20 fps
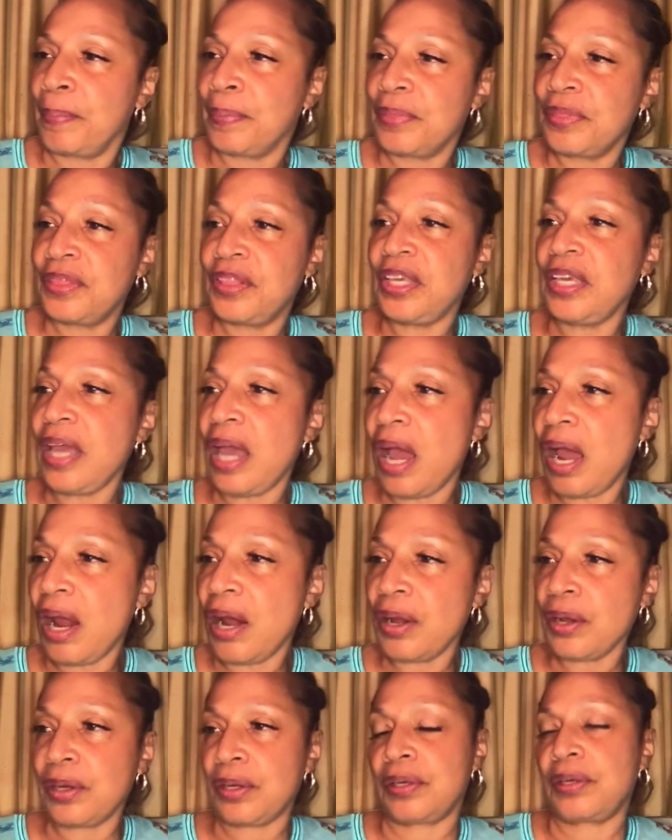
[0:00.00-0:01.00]
The
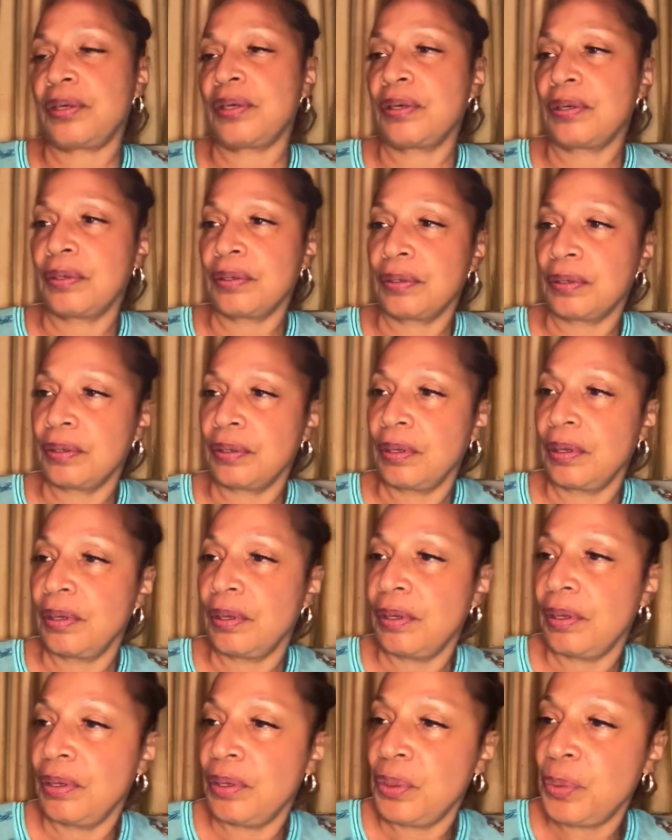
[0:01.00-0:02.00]
ark,
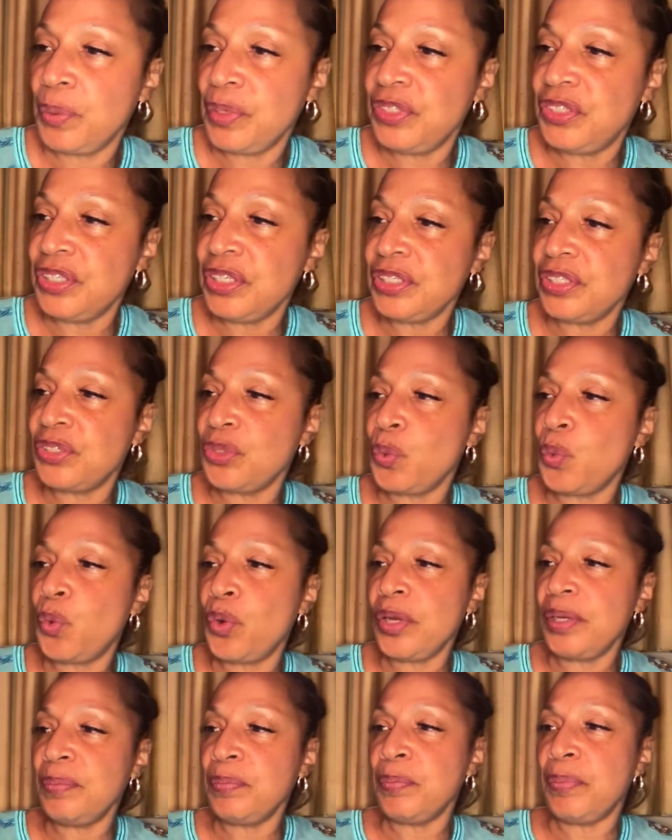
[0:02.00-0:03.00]
which is the
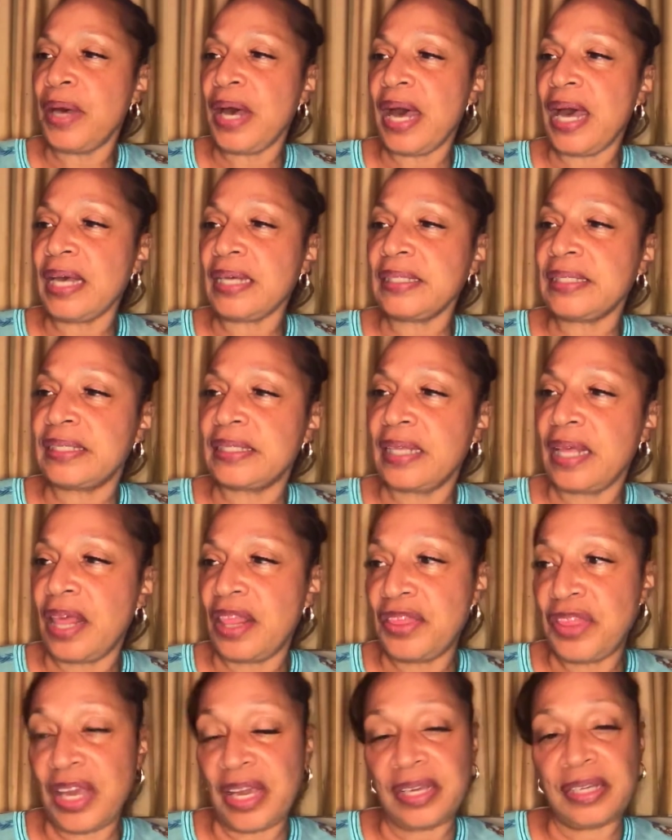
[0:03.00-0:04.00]
wooden box
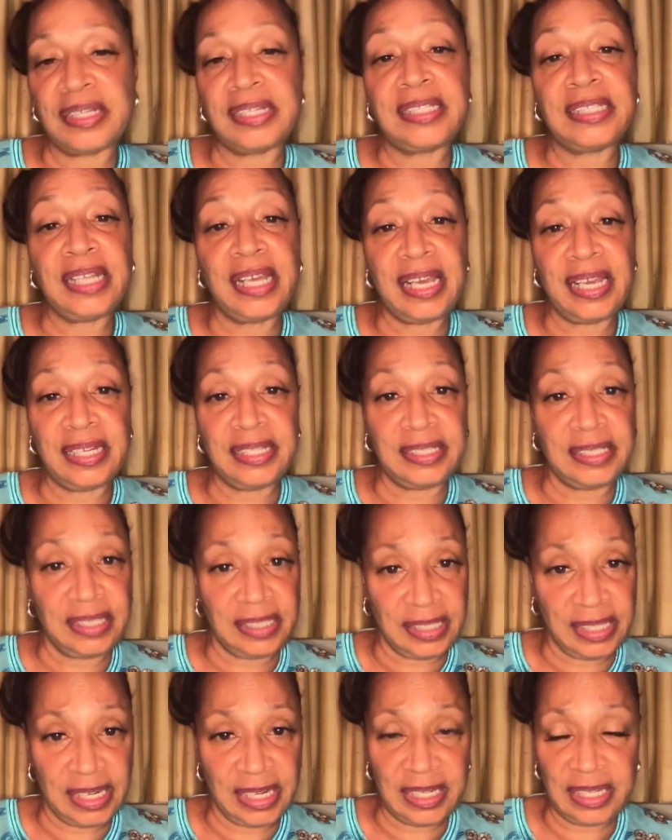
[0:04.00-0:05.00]
that contains the
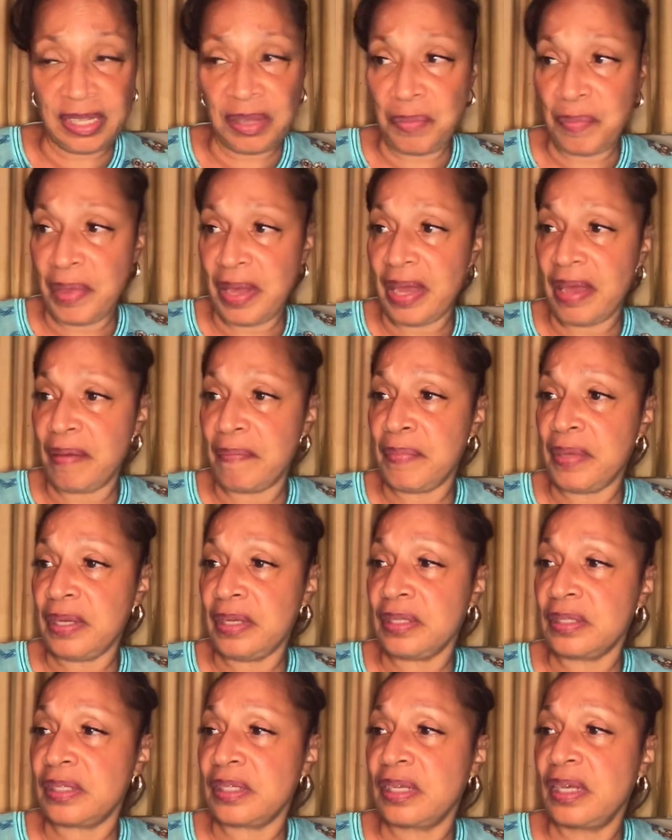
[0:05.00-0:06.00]
10
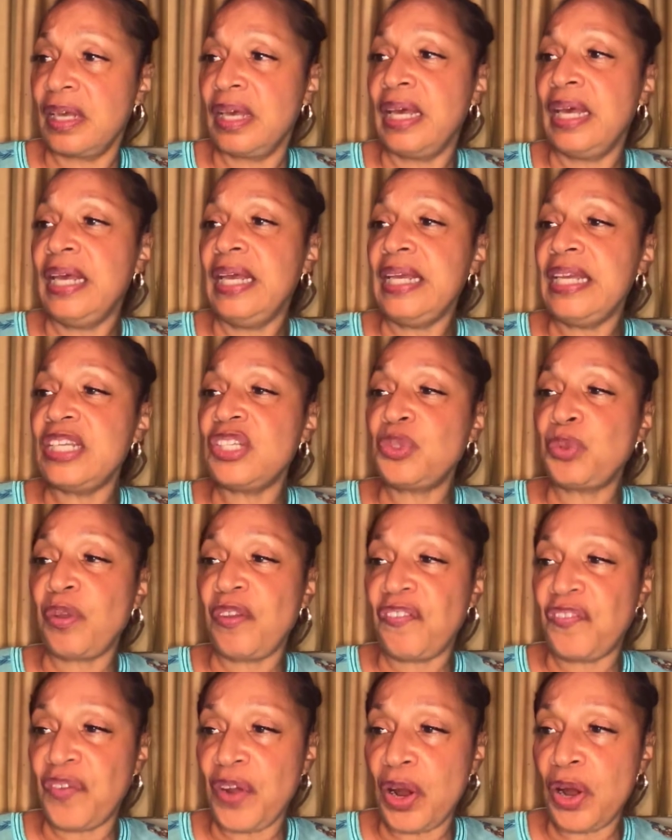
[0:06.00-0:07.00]
Commandments, is
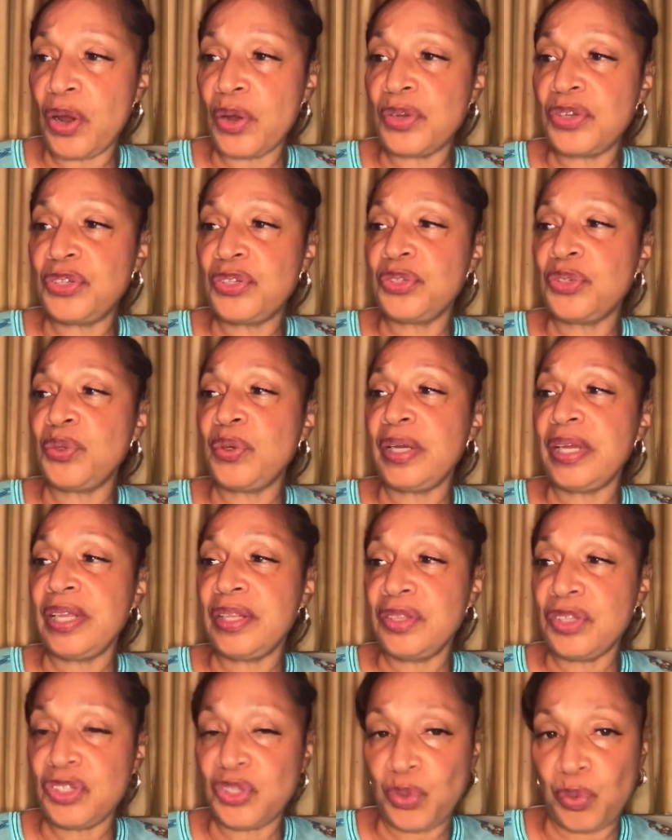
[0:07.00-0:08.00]
referred to in
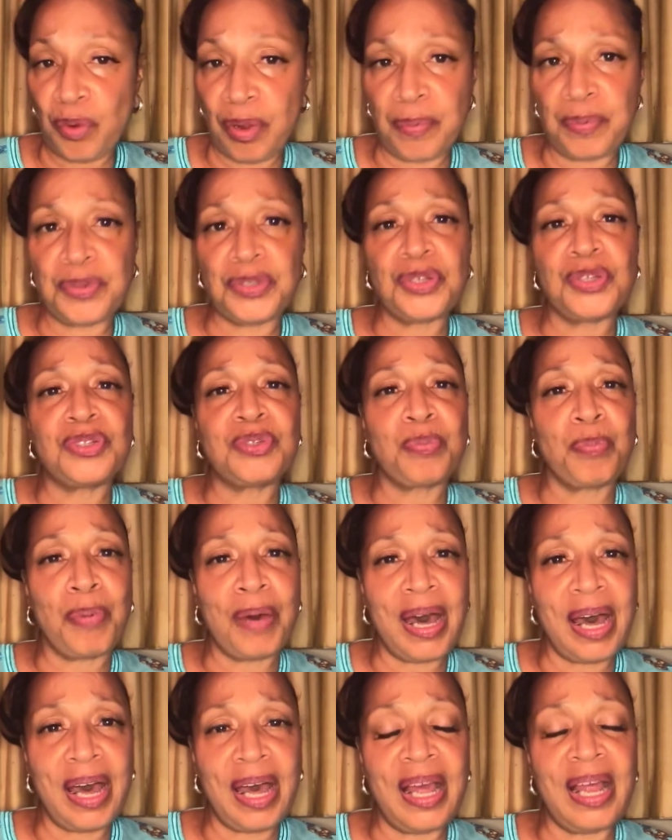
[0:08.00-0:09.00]
the scriptures
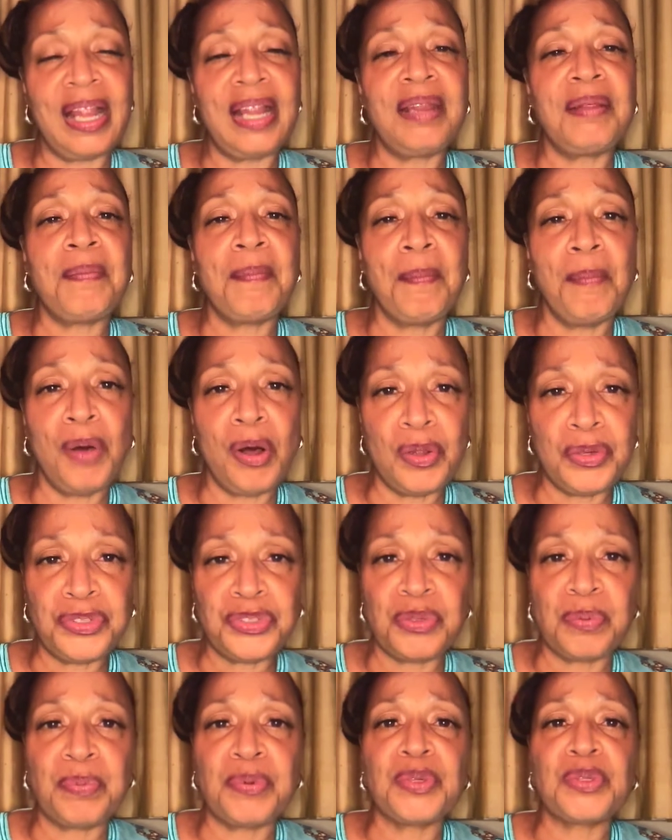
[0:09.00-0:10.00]
by
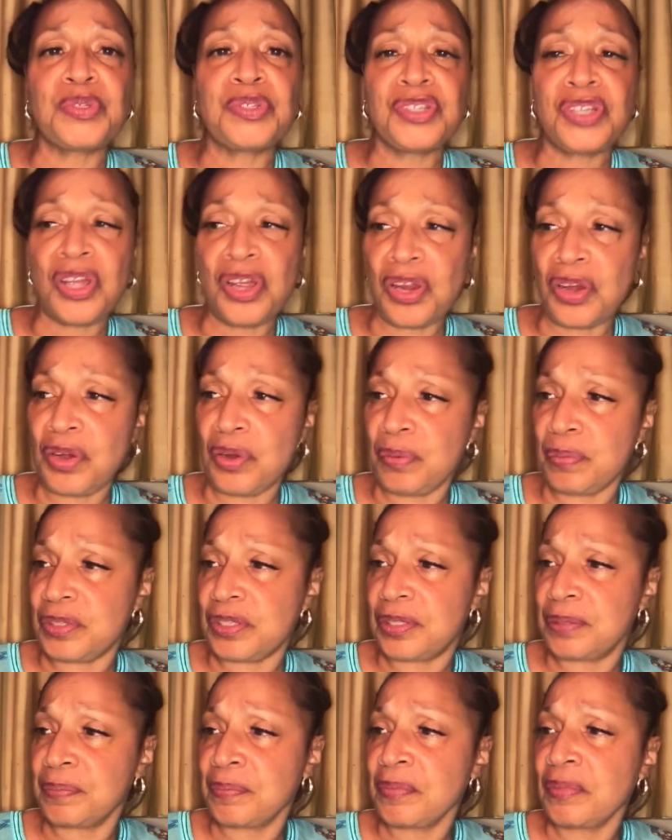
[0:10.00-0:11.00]
multiple
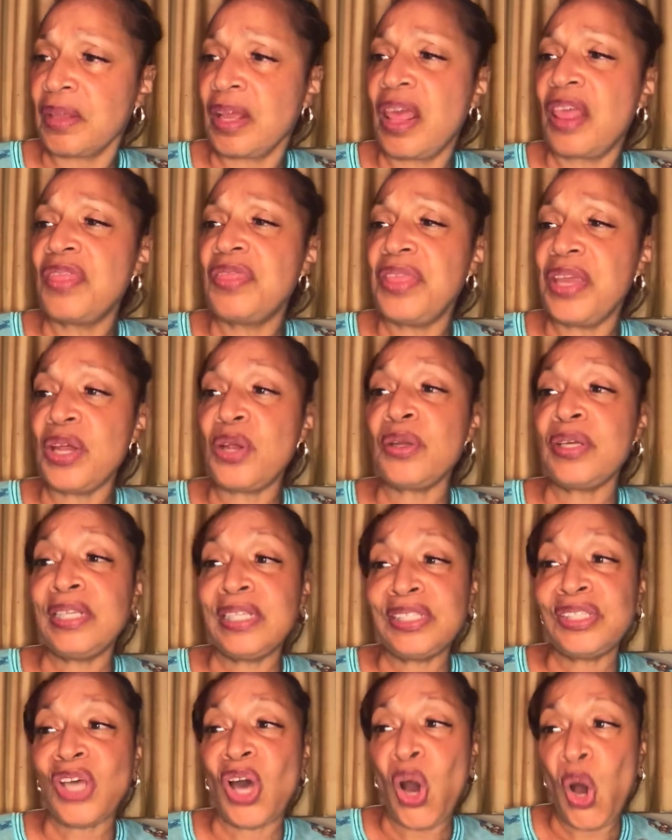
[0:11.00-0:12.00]
terms. There
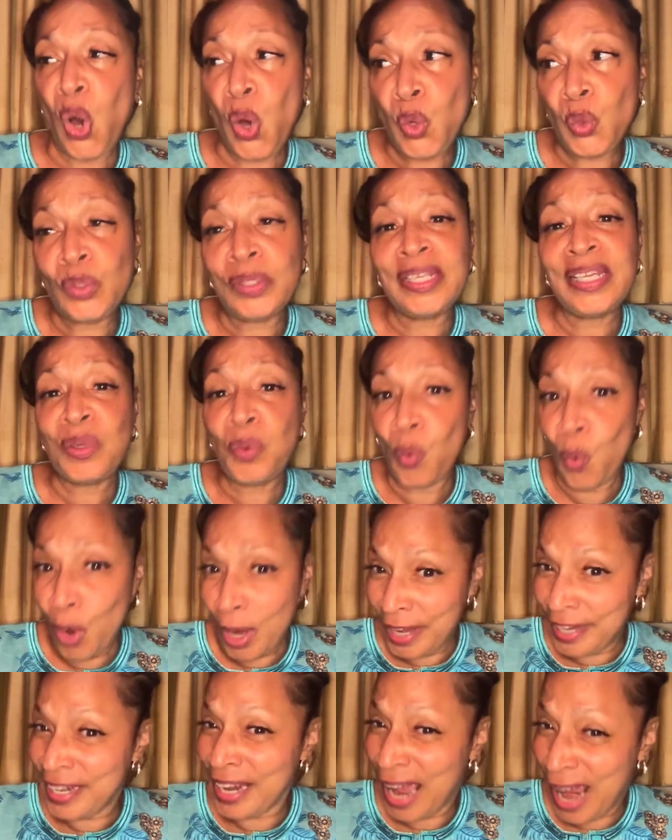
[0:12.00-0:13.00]
is only
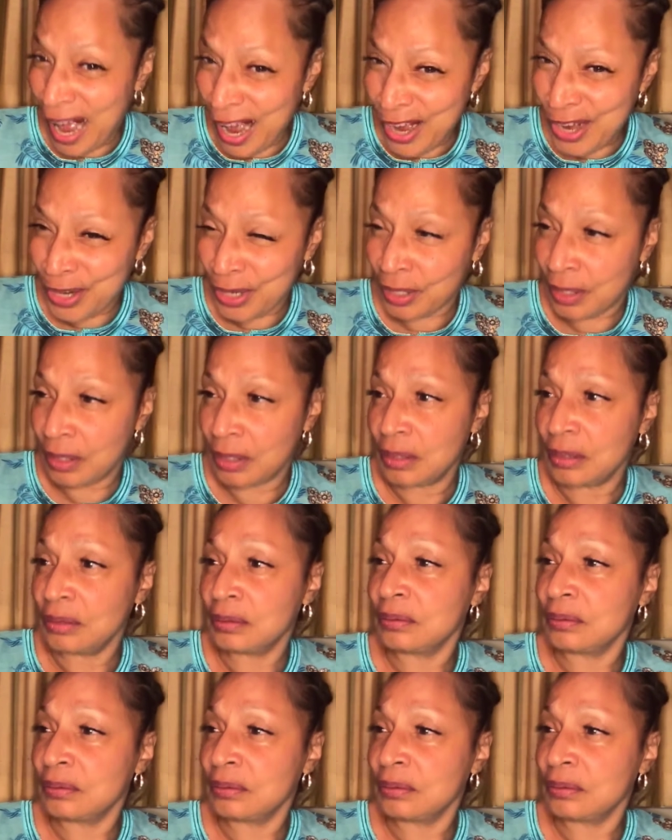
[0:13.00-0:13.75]
one ark